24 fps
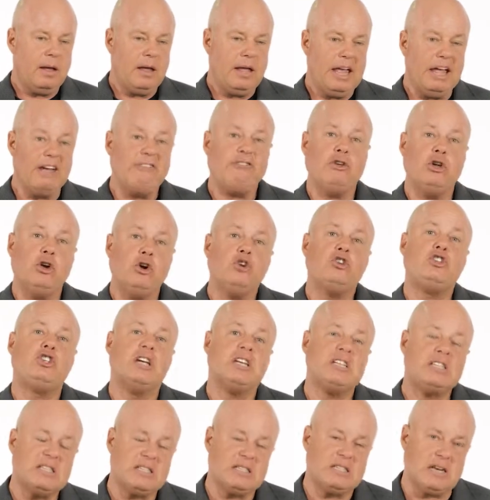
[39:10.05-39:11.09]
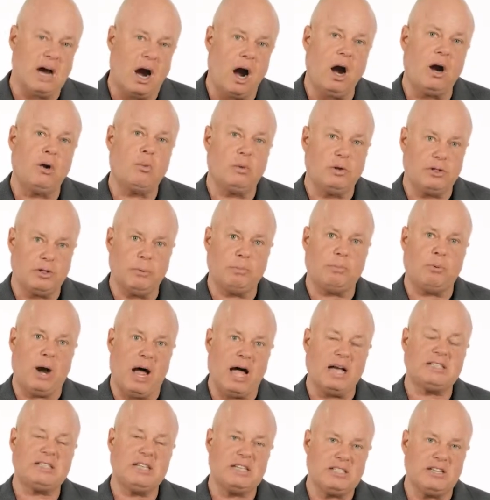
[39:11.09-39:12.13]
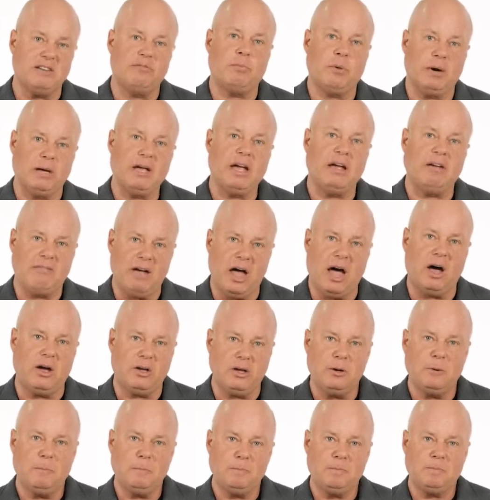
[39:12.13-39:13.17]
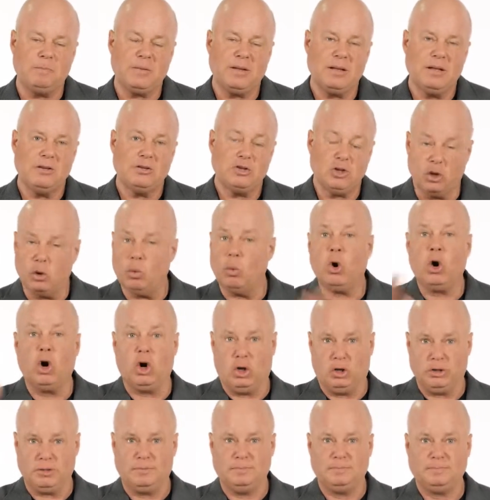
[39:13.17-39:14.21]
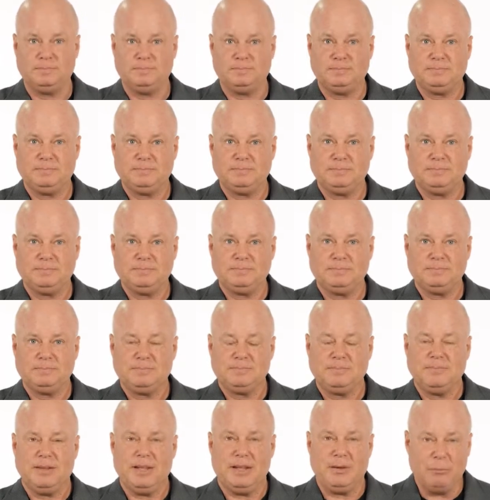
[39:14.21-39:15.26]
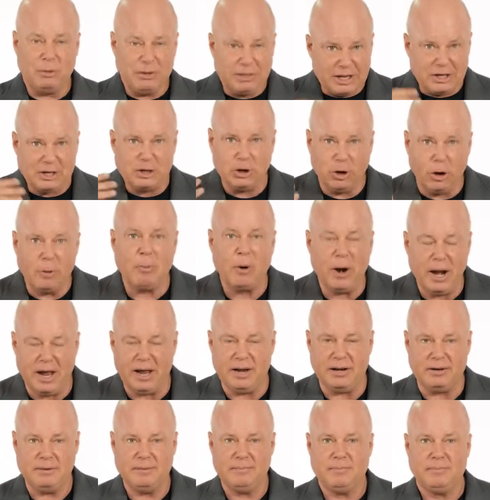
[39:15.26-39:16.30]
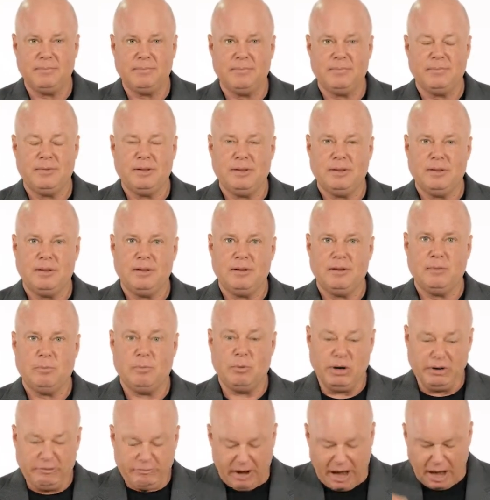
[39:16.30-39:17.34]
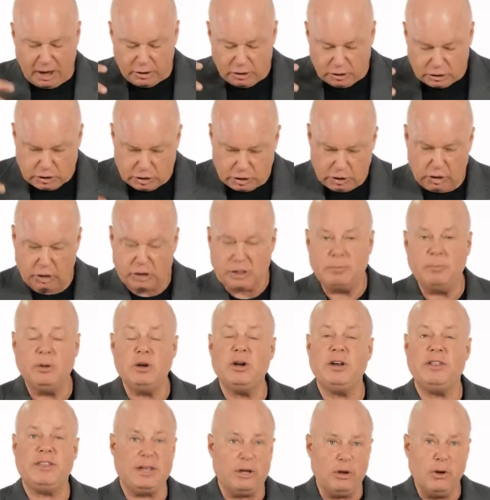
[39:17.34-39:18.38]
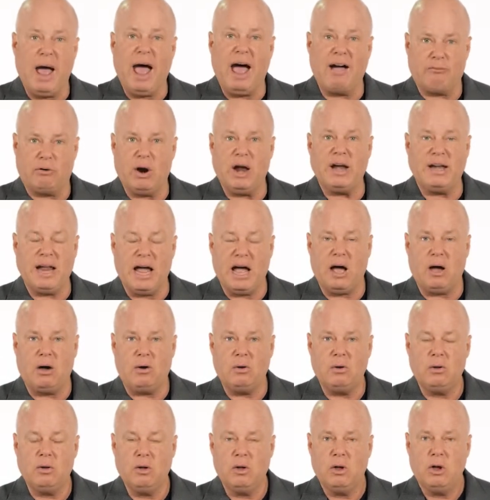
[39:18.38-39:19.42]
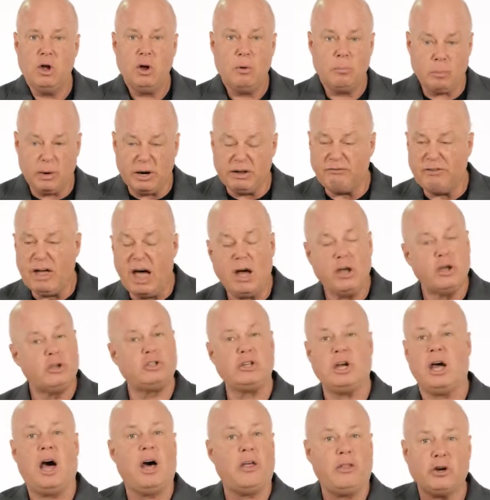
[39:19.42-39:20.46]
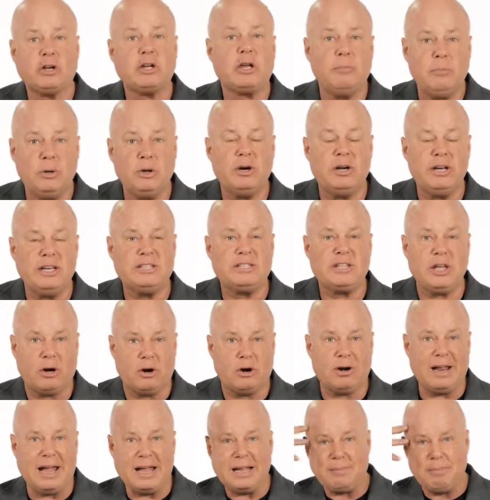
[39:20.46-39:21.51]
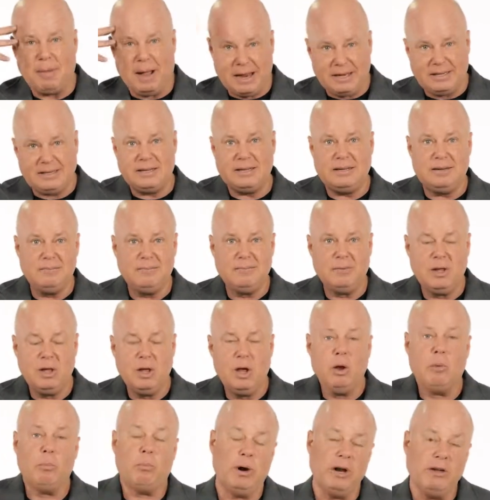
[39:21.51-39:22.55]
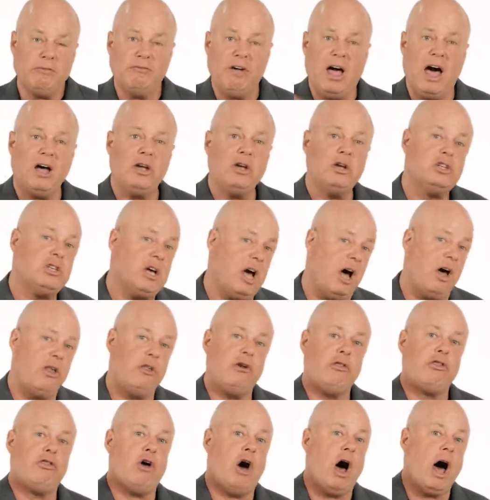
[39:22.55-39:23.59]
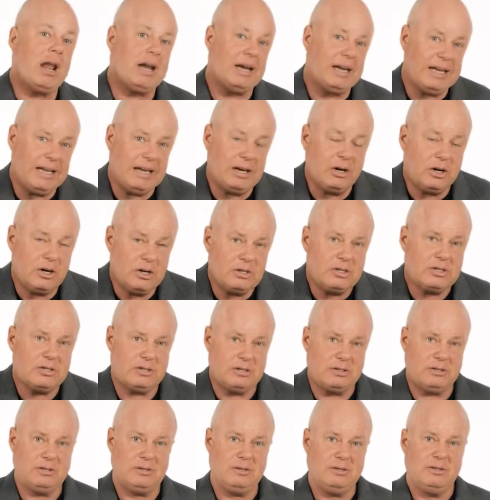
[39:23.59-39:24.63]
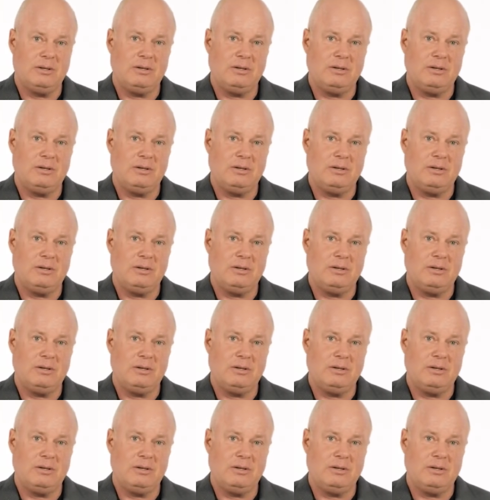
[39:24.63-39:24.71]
if you just start with the process of bringing value to the world within your brand, bring value to your community that you have right now, bring value to other communities that are like-minded, bring value to other thought leaders,